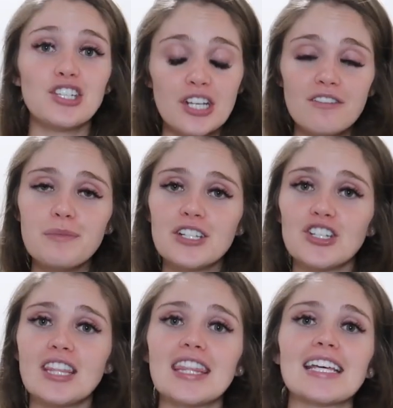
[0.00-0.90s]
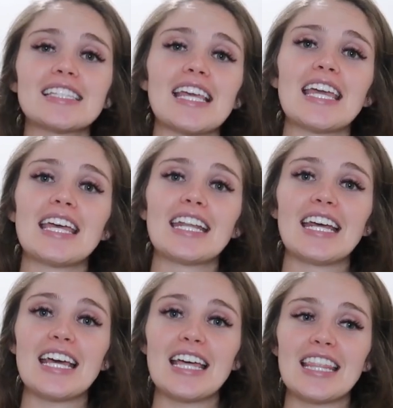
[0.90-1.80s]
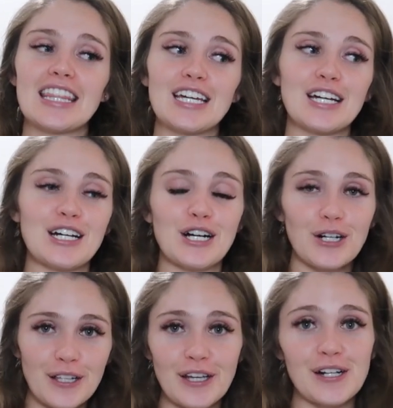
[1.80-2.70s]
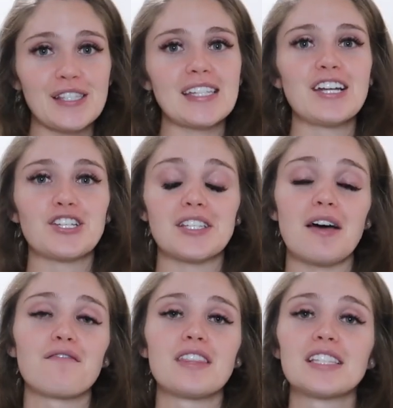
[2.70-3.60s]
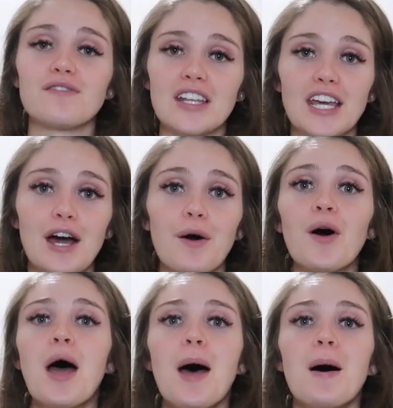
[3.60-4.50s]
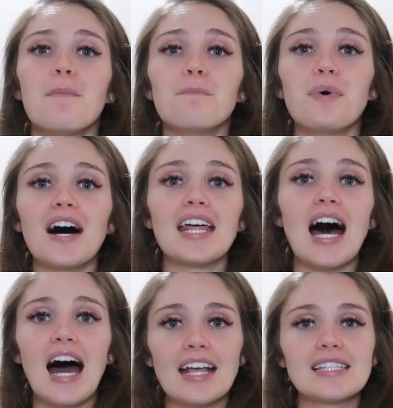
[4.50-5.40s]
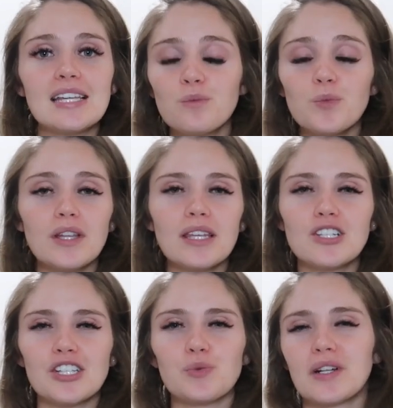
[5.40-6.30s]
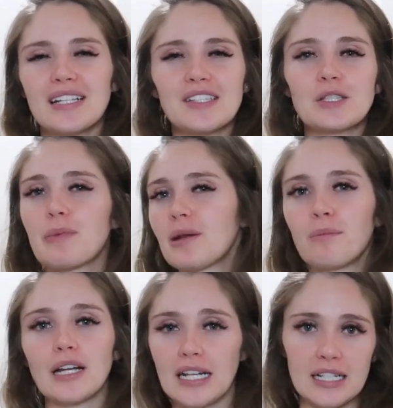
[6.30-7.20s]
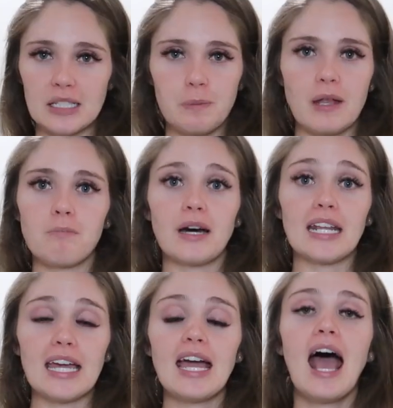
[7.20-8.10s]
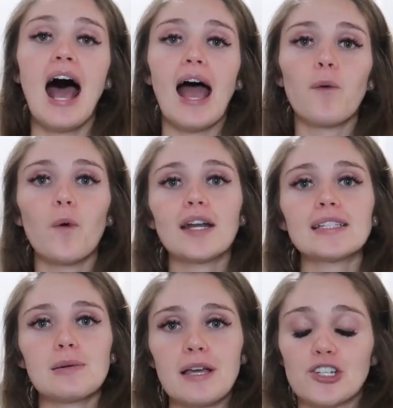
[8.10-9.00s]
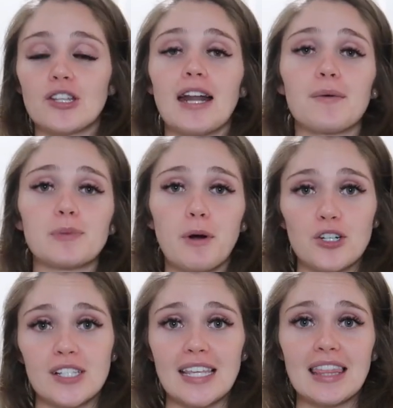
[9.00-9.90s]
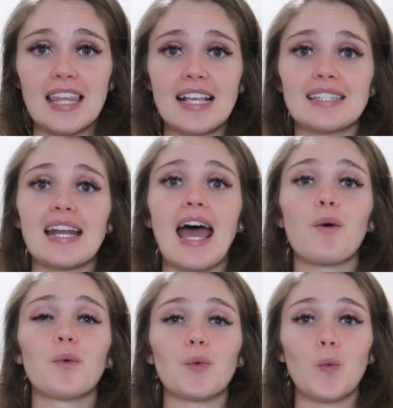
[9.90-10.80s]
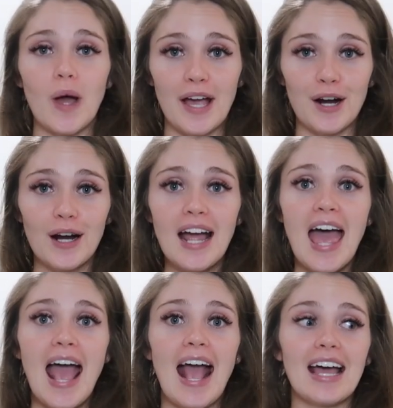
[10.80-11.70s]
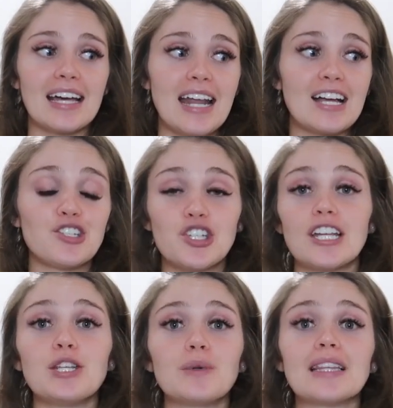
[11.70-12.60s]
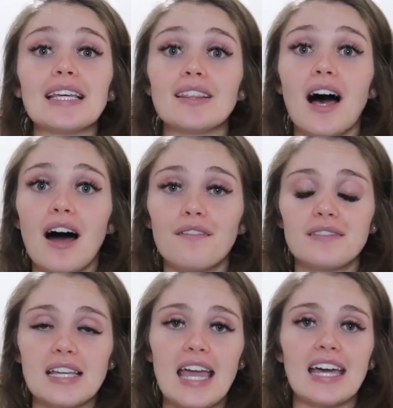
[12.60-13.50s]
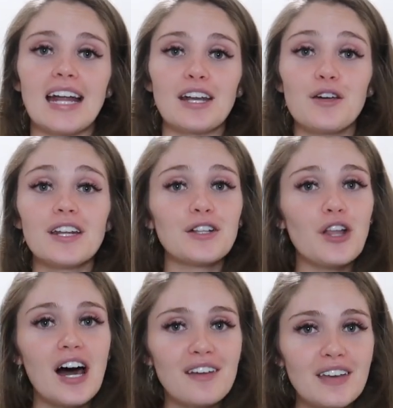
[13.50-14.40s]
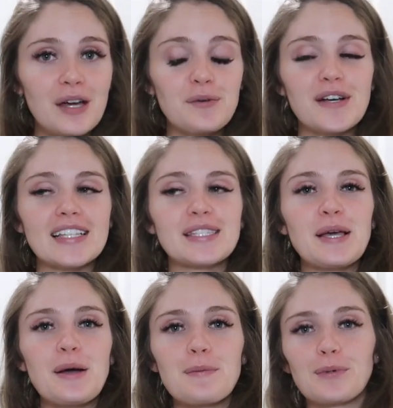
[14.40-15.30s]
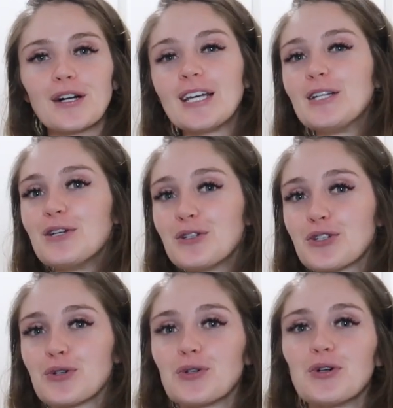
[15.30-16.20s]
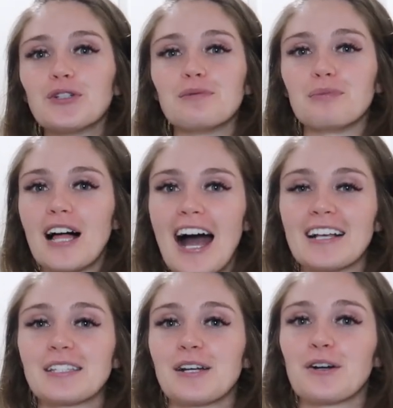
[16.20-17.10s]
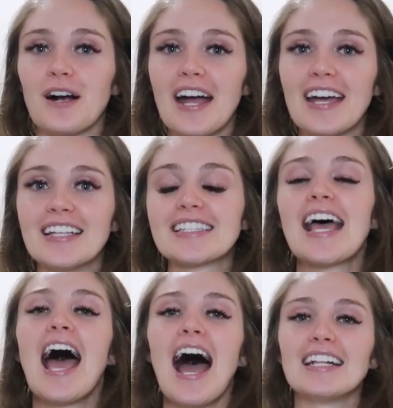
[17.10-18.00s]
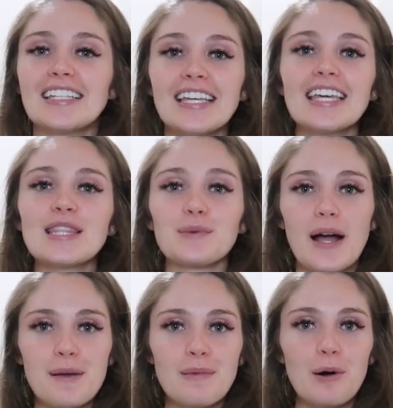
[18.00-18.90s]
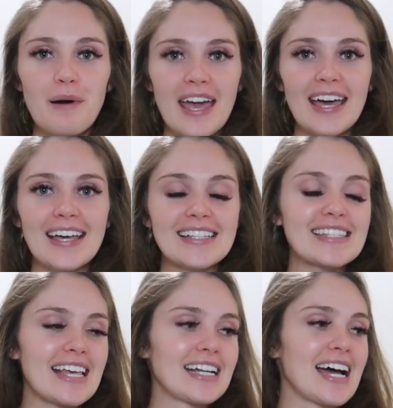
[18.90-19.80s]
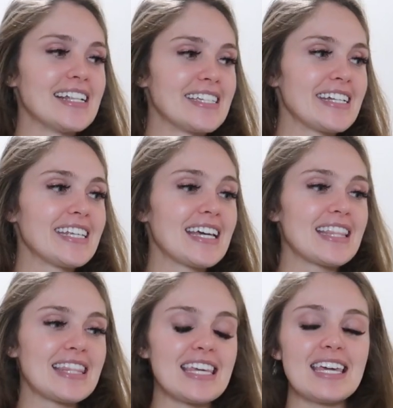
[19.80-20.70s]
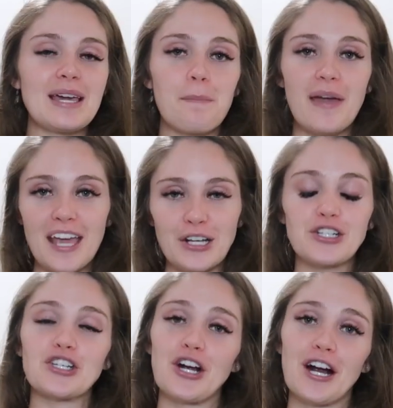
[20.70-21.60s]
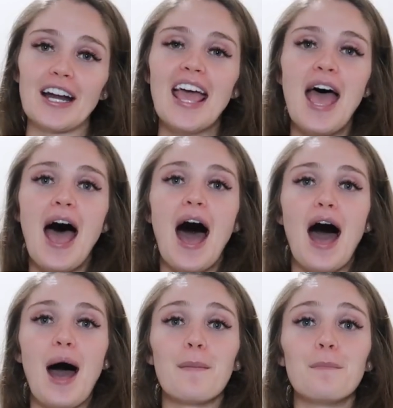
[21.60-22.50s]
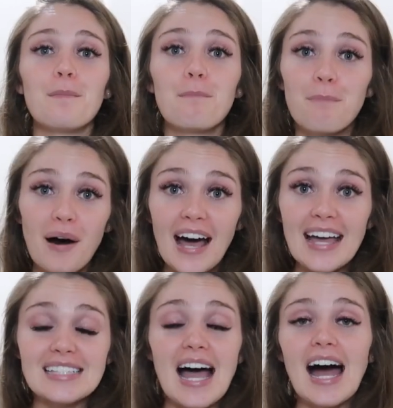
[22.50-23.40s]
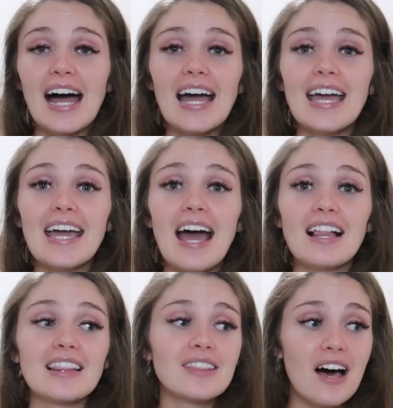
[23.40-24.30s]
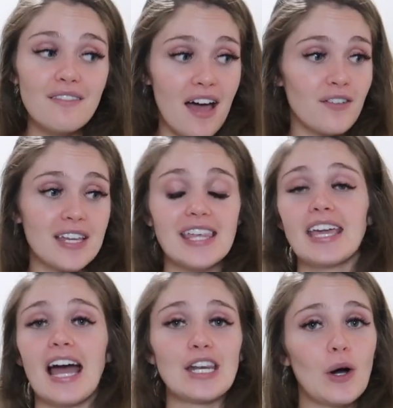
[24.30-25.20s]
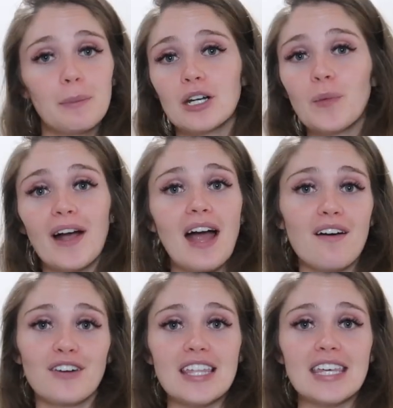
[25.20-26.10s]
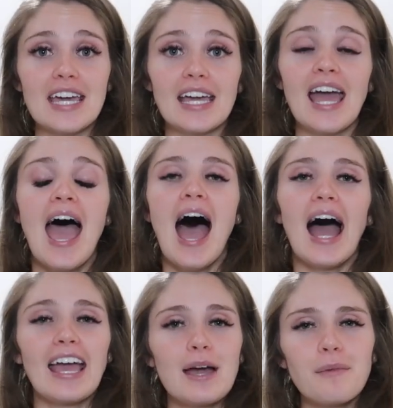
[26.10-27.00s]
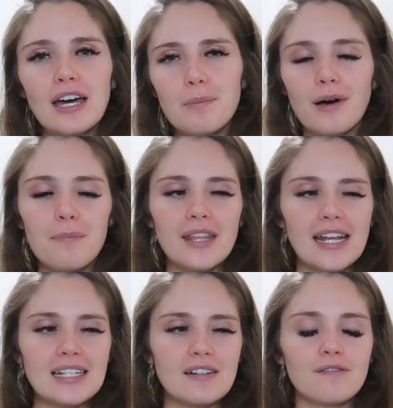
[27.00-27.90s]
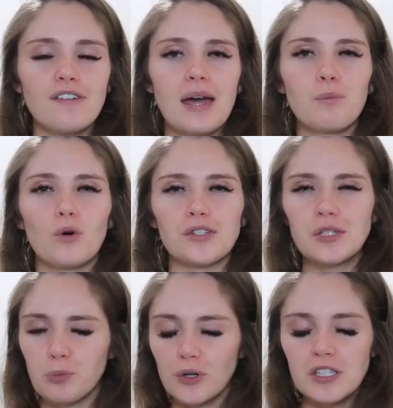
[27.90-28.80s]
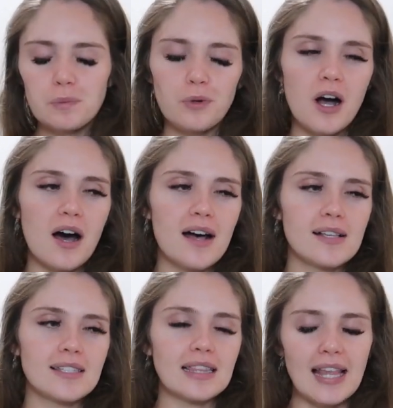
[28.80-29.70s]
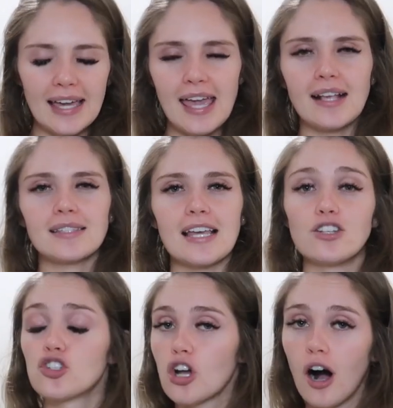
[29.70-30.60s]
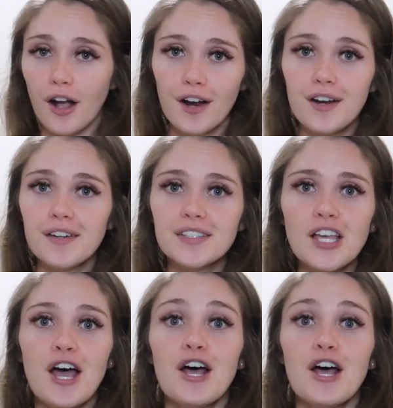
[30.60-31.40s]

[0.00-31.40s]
I should have mentioned this in the earlier stages of this video, but I didn't really just want to spend money to spend money. I wanted to make sure that I was purchasing things that I would wear and I genuinely loved. And I know that a lot of it was pretty neutral and blacks and grays. I did get the rainbow pants and I did get the pink shirt. Um, but I love everything. I know I'm gonna wear everything. I am kind of bummed that I didn't find more sports bras, leggings, and joggers.